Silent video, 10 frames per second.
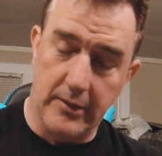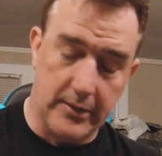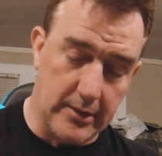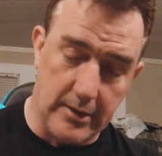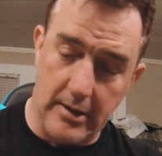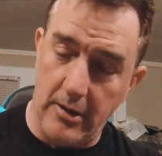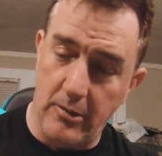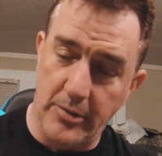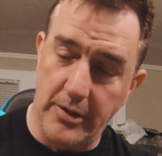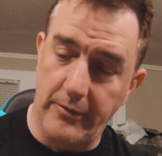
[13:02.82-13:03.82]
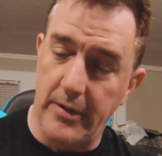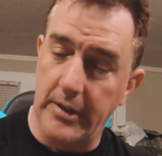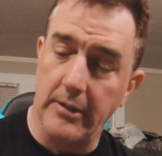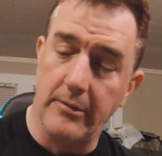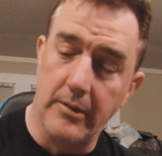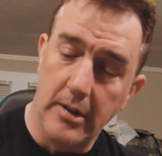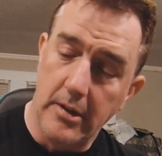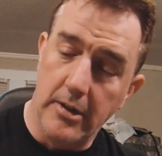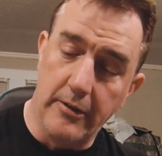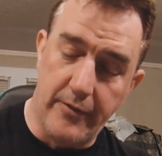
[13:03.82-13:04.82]
because I hope she fucking
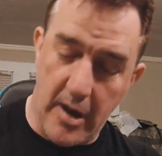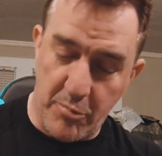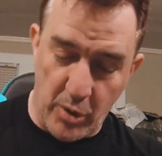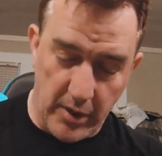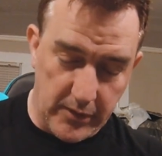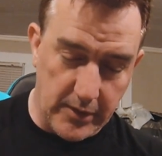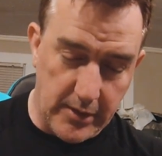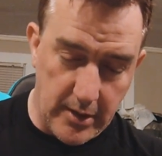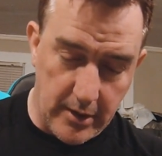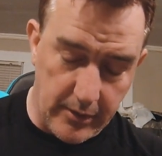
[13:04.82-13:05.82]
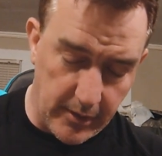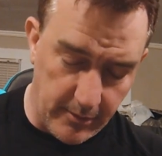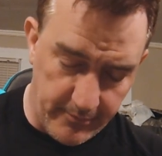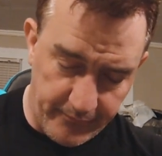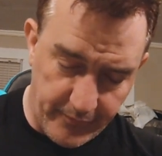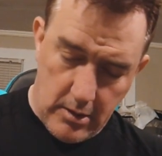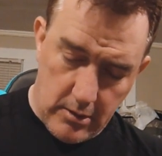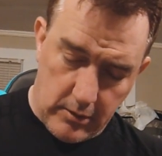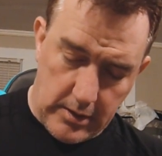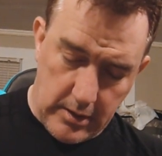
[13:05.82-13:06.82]
evaporates into nothing.
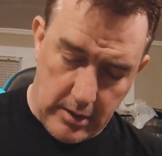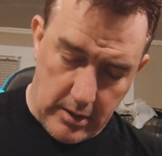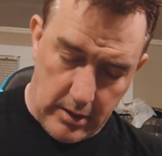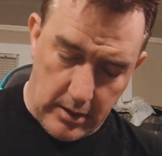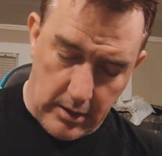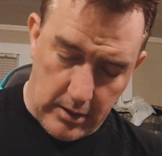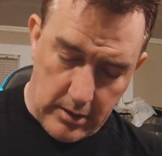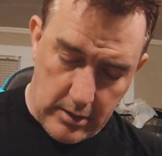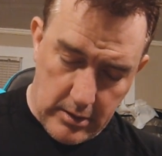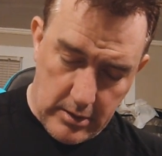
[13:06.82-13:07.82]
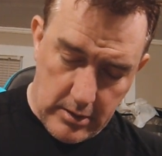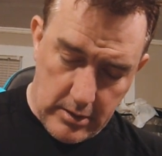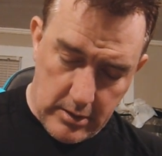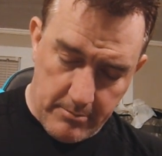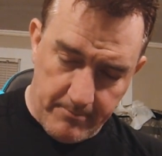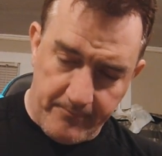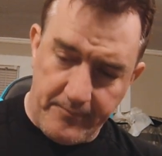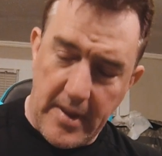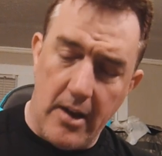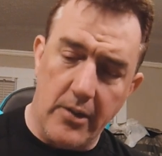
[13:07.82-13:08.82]
Okay,
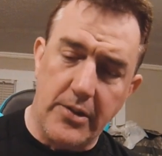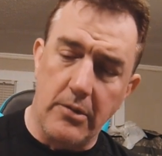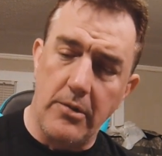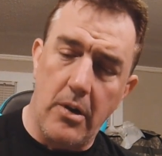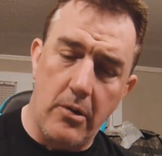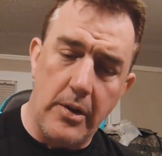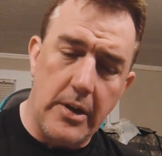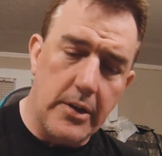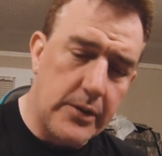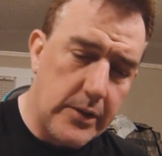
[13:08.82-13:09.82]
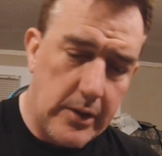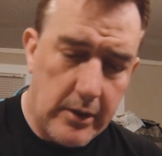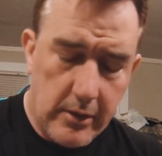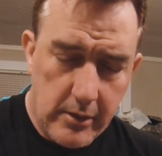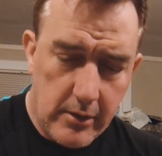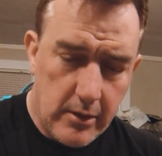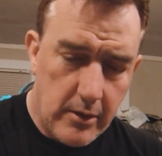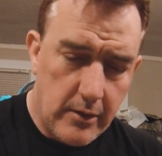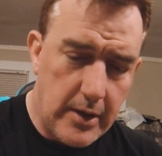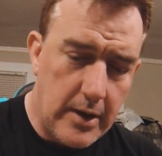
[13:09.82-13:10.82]
I also noticed
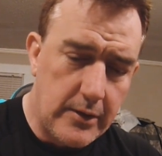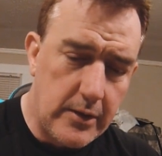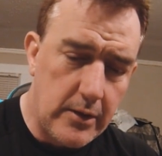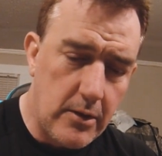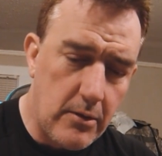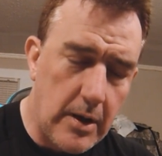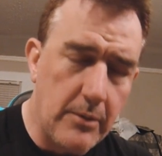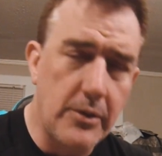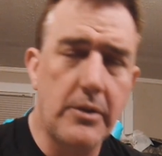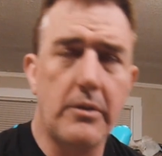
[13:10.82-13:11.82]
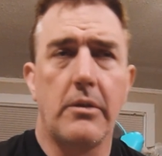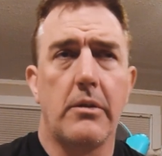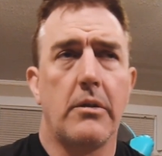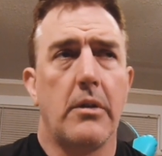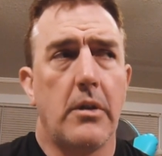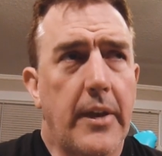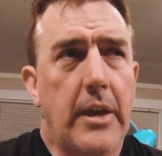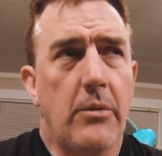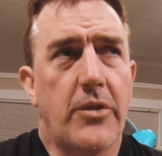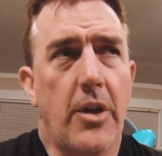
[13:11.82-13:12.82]
that, I
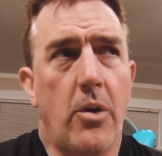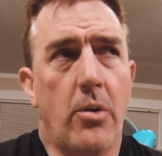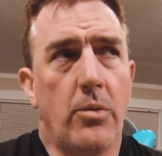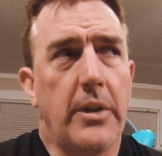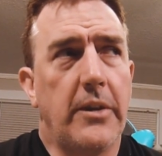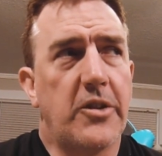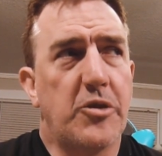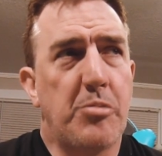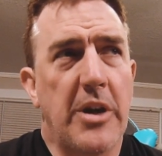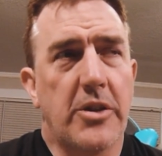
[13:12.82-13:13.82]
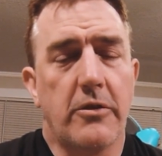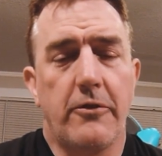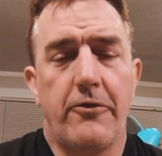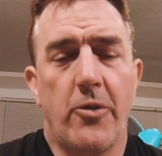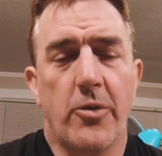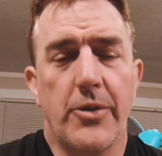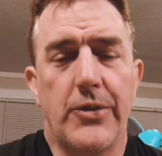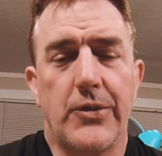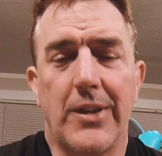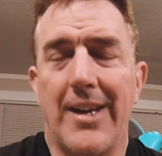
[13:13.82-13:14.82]
think I was the only Special
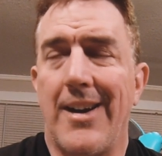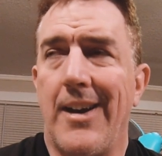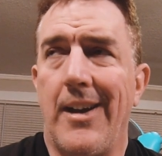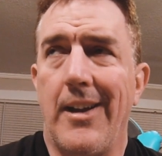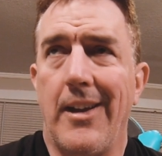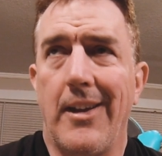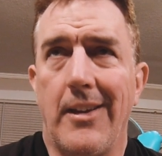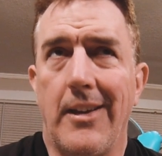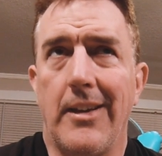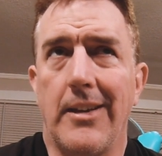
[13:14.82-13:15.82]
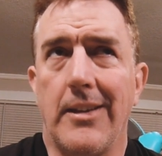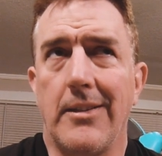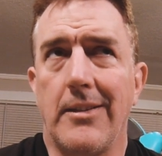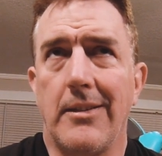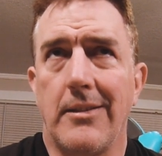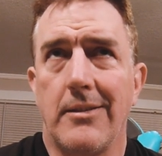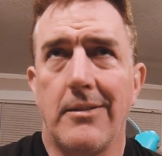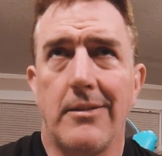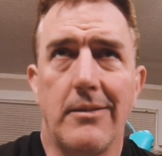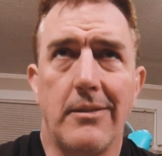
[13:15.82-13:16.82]
Forces guy in
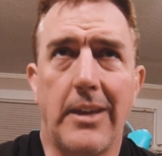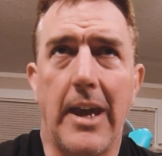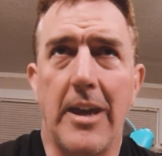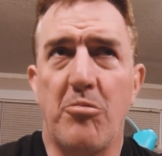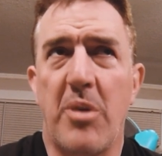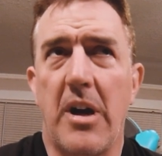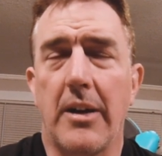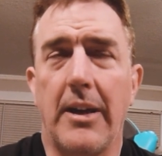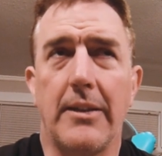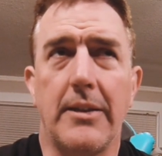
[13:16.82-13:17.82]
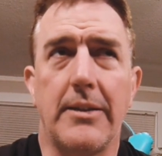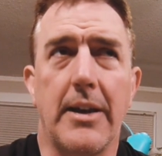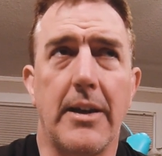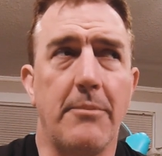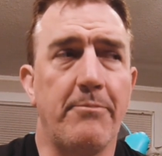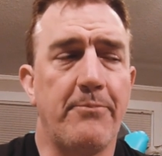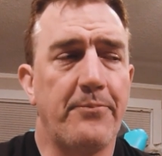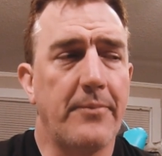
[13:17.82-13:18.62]
K-Pock at the time,